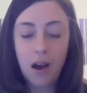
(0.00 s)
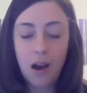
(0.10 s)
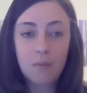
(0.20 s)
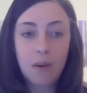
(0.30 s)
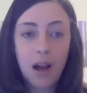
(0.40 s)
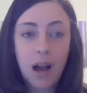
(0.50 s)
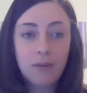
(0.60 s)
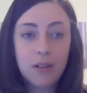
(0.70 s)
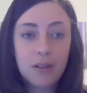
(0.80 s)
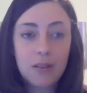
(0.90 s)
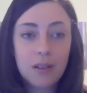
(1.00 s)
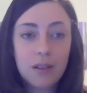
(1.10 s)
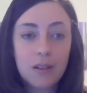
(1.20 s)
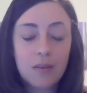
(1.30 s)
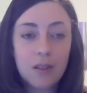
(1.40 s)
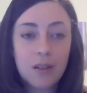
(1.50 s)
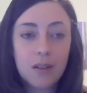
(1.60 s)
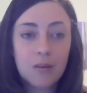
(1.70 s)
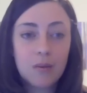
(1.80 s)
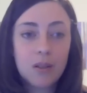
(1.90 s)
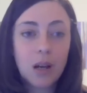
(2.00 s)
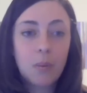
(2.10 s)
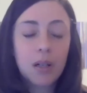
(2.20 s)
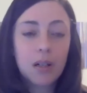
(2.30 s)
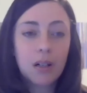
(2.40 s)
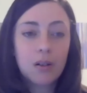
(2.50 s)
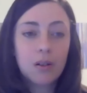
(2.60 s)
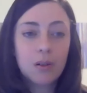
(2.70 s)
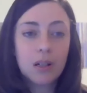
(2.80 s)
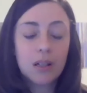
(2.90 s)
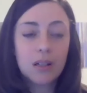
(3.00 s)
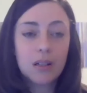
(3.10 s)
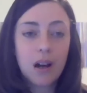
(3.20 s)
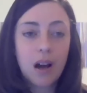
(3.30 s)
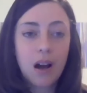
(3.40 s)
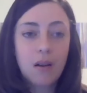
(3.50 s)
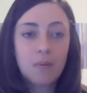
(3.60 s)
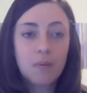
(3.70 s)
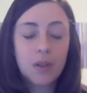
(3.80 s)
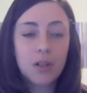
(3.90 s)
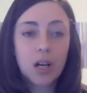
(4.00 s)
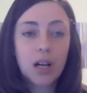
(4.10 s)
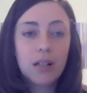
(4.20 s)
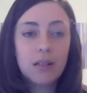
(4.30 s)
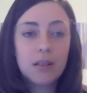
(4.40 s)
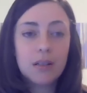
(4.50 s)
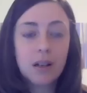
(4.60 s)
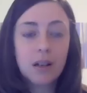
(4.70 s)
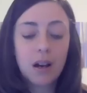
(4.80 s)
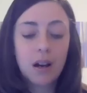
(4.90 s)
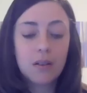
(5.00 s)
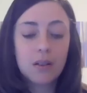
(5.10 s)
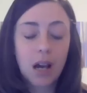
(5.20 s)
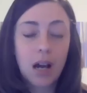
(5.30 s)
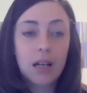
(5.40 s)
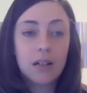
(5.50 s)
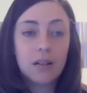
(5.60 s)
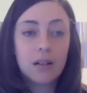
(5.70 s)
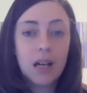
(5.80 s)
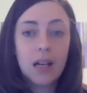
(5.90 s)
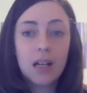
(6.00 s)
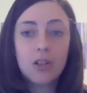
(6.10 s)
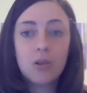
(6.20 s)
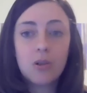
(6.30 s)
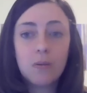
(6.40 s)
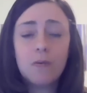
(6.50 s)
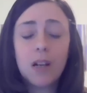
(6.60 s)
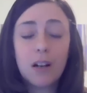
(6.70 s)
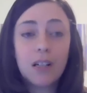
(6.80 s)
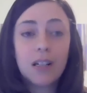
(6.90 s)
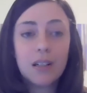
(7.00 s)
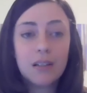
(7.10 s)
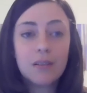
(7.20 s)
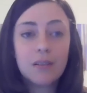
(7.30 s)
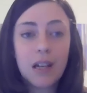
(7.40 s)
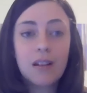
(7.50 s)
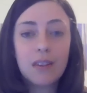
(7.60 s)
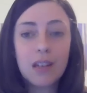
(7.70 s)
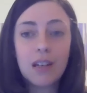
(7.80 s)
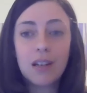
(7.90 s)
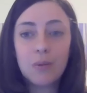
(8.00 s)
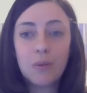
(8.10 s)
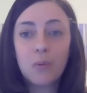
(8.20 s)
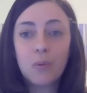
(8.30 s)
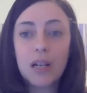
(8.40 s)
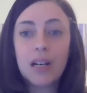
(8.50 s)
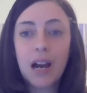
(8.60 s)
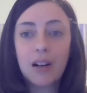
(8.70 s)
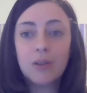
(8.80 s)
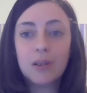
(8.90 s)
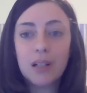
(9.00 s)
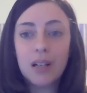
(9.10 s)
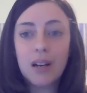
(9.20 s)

After the summit concluded, the Chinese side issued a very lengthy readout